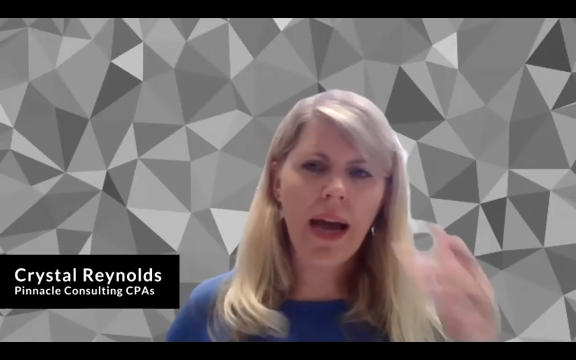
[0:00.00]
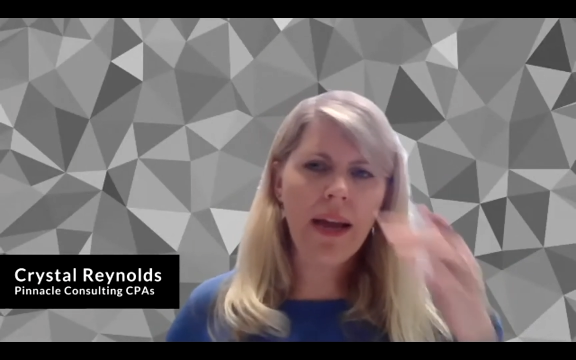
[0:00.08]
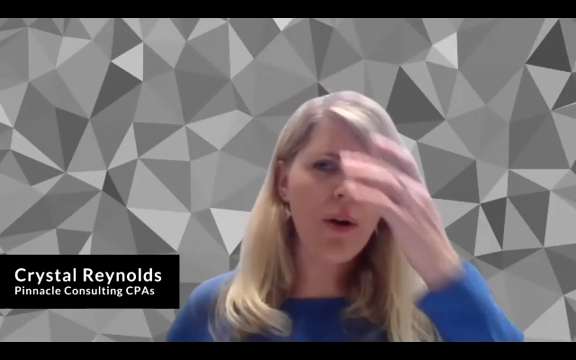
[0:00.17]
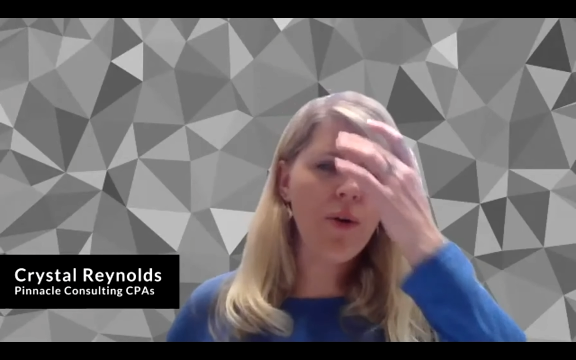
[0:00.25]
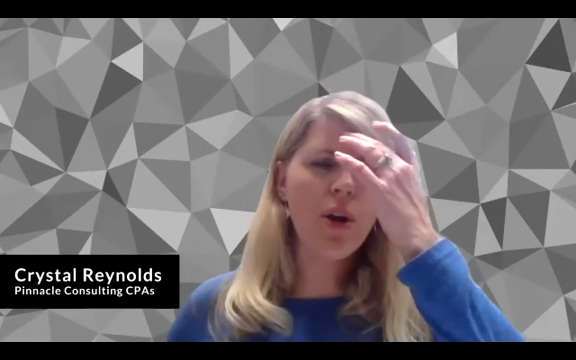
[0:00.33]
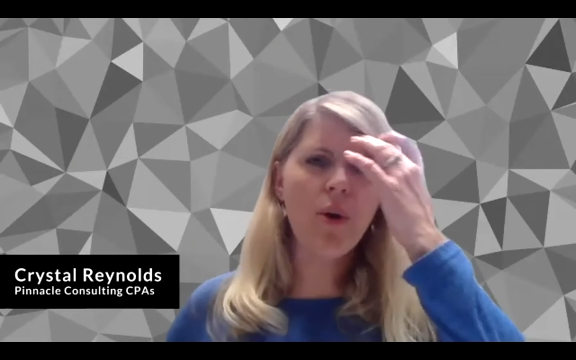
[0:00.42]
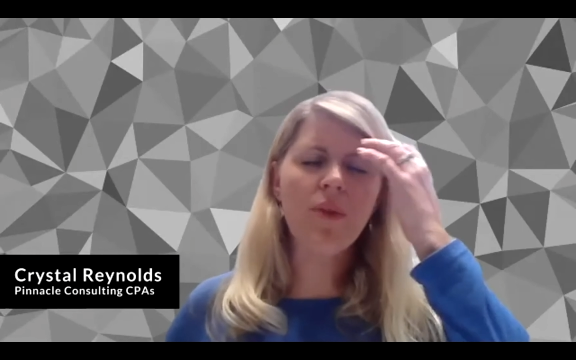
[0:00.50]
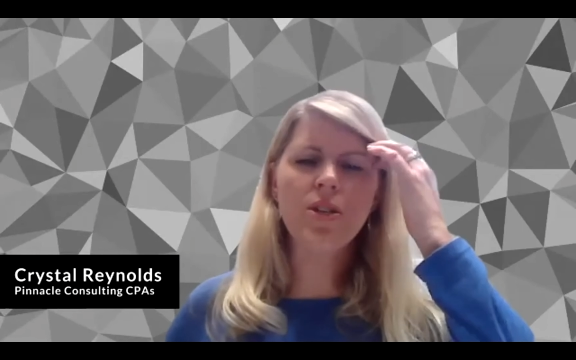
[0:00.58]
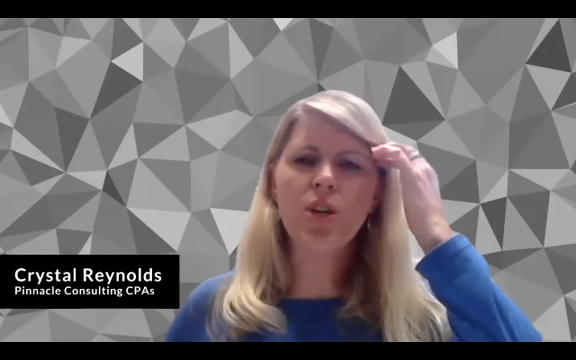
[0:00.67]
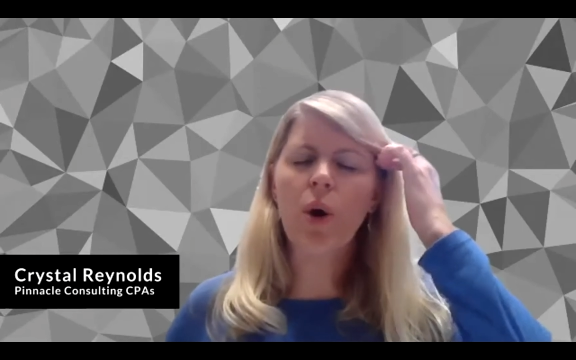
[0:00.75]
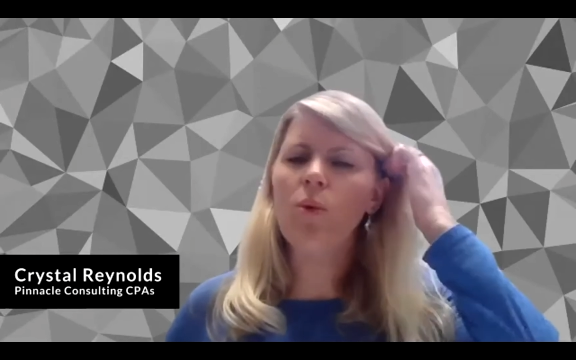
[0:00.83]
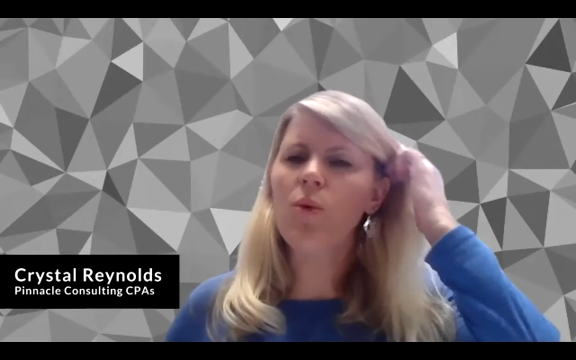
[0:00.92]
I don't know the
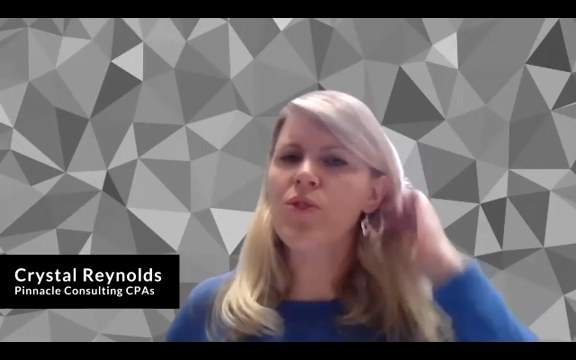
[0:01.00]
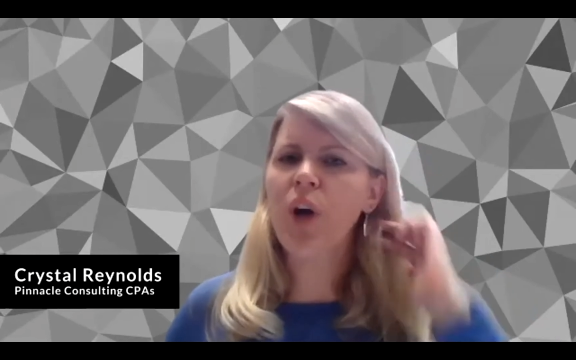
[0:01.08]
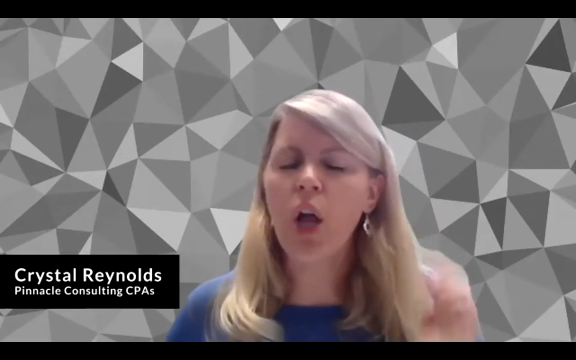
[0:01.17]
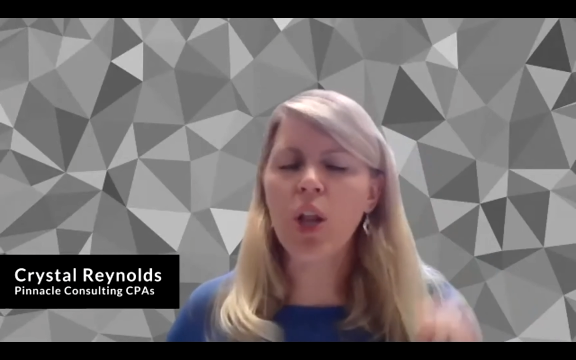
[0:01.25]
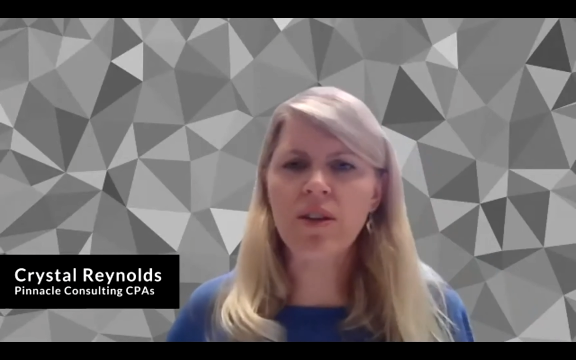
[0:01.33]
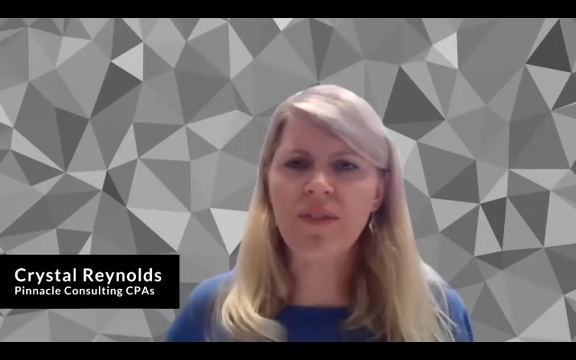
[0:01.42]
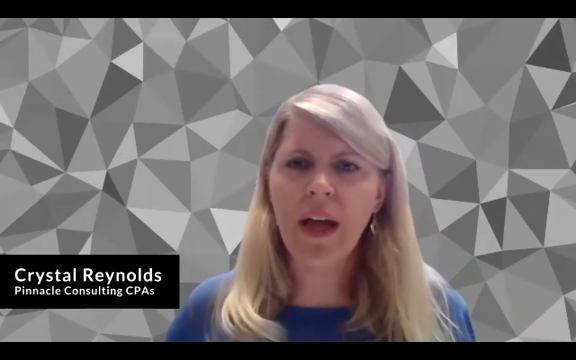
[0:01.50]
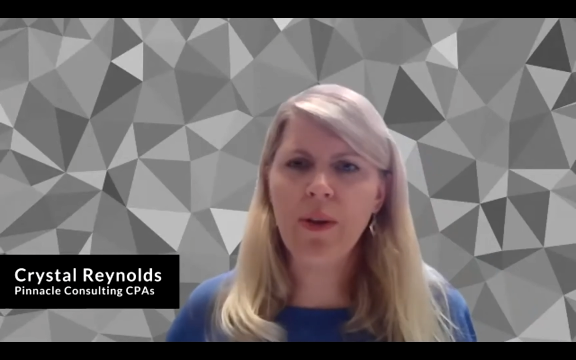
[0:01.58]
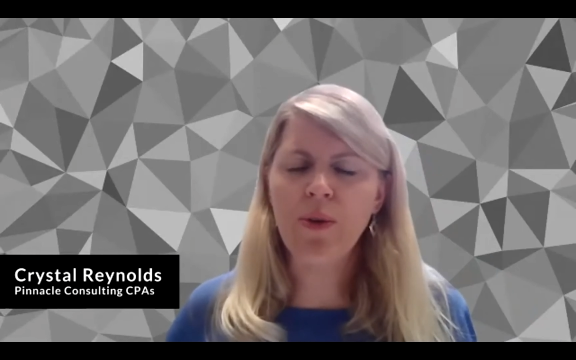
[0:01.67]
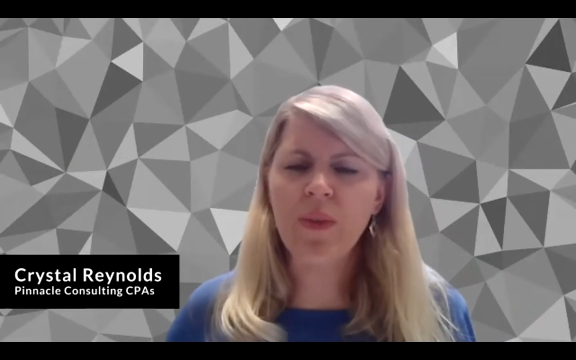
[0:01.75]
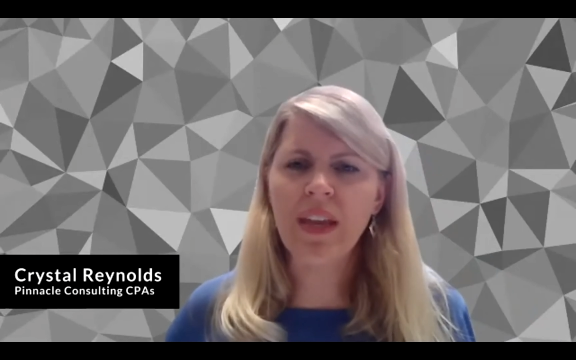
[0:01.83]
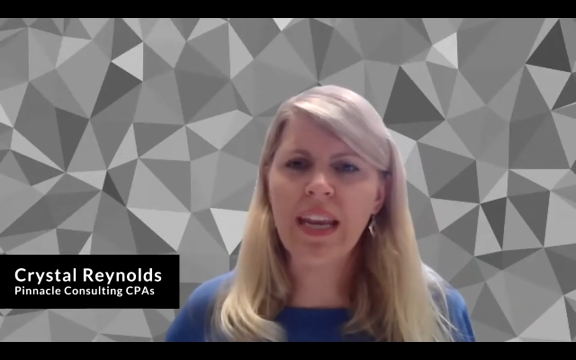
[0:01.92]
total dollar
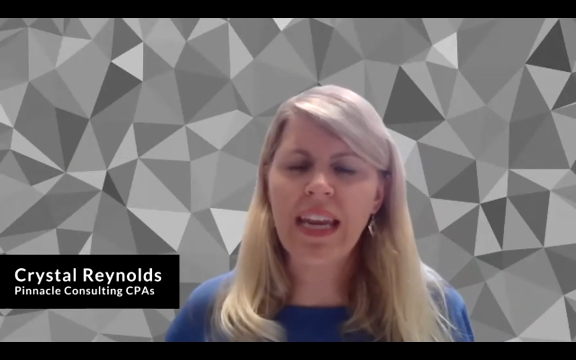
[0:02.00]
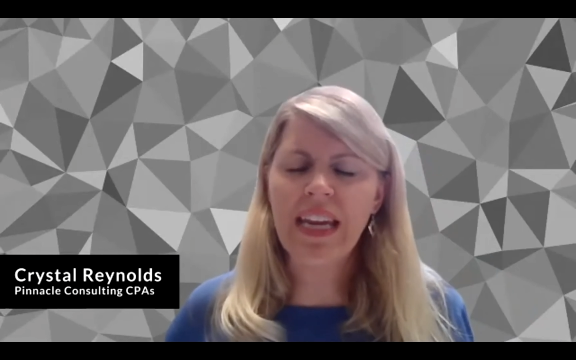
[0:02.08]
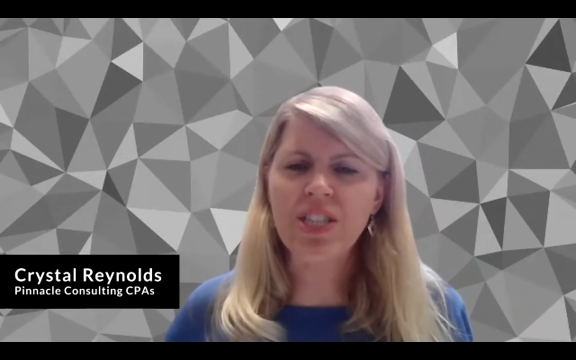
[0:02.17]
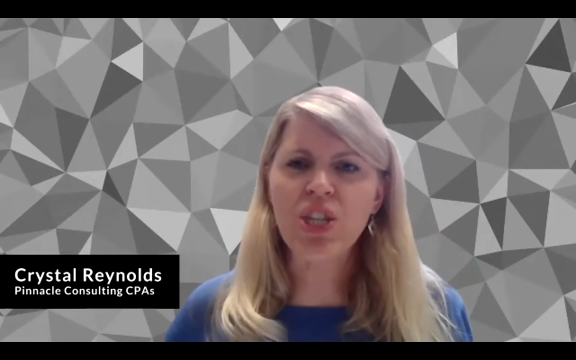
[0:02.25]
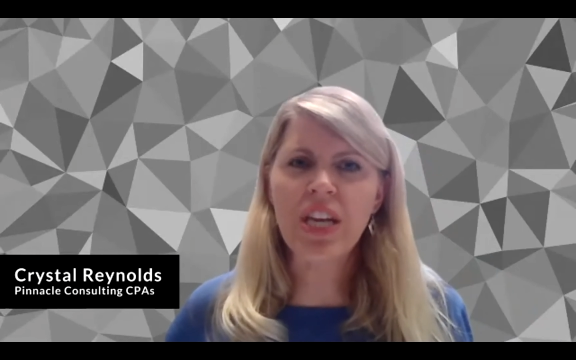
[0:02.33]
value that each